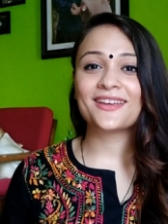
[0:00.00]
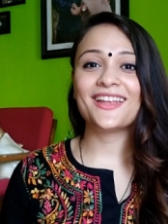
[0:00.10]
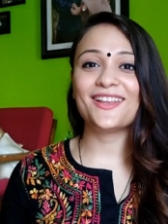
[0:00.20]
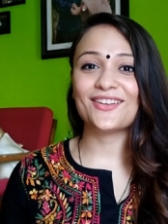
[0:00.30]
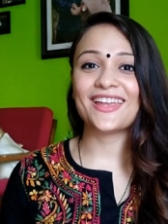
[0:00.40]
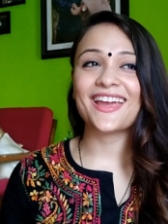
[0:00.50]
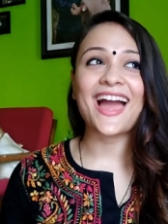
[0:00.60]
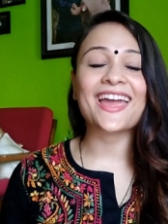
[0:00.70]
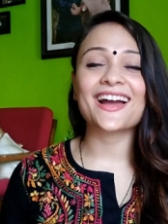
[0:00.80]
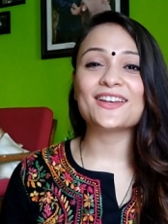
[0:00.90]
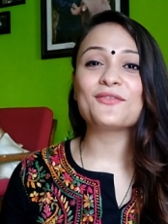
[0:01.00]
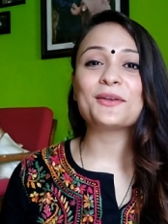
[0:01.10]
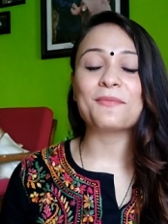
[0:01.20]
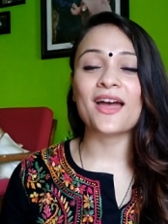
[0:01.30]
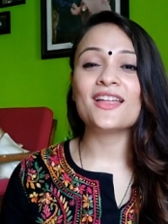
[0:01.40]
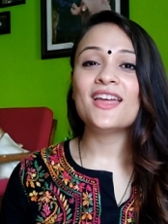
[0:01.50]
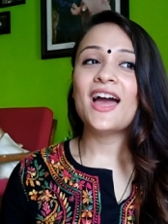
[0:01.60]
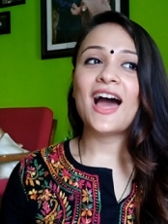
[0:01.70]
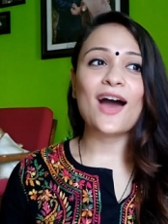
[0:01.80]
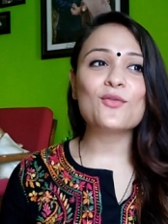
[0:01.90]
Can you, like, I can't even imagine.
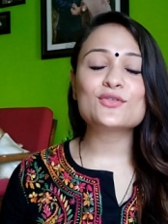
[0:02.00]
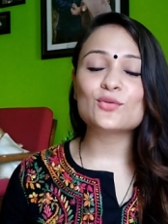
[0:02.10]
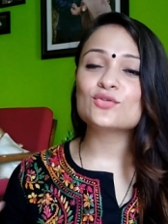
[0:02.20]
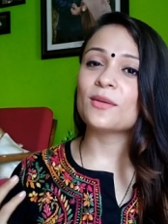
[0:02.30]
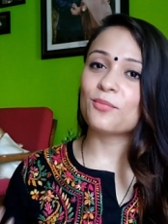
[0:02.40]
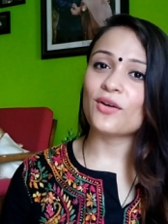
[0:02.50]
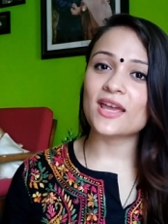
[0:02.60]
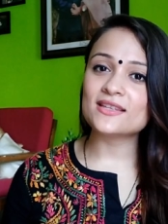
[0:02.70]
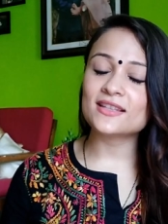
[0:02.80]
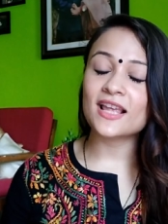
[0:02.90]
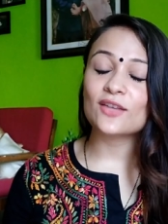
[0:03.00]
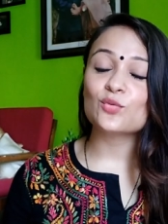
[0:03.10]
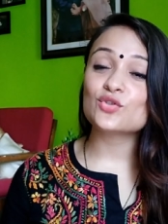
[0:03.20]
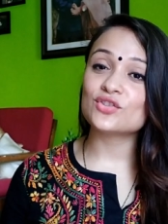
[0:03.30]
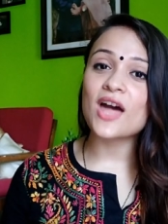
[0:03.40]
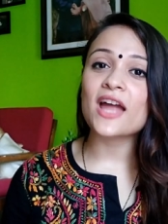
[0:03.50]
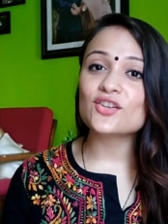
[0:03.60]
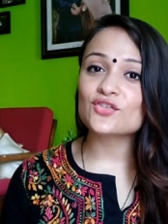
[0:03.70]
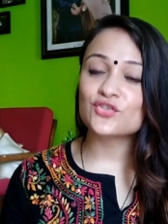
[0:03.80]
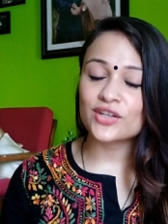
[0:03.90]
I was so surprised, like it was that
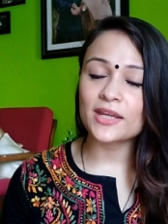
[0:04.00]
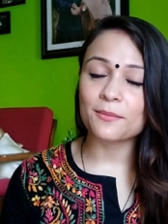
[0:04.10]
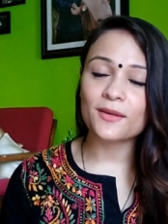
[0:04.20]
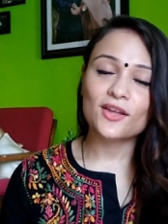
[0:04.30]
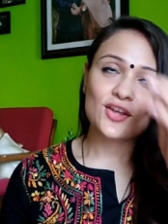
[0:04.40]
cheap.